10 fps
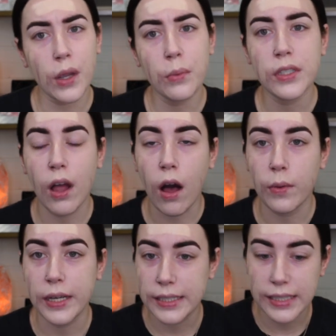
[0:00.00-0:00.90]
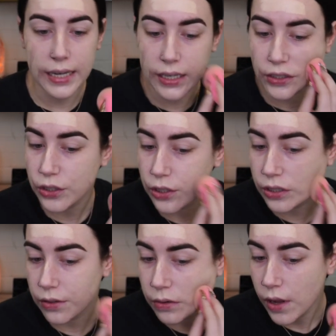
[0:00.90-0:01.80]
was always
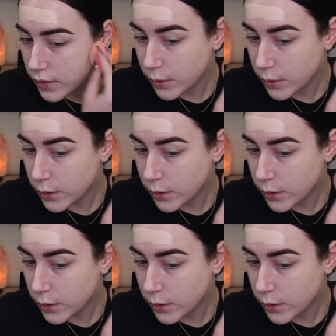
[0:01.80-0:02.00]
into.